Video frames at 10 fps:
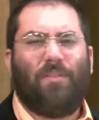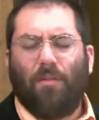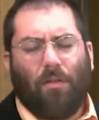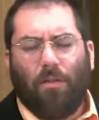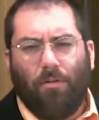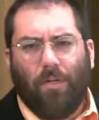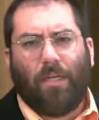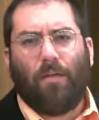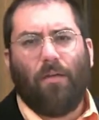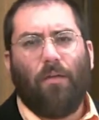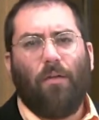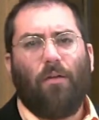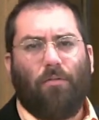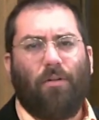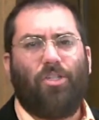including
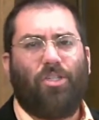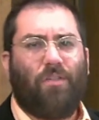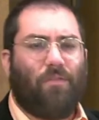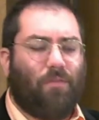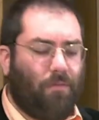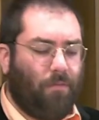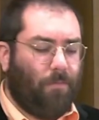Christians.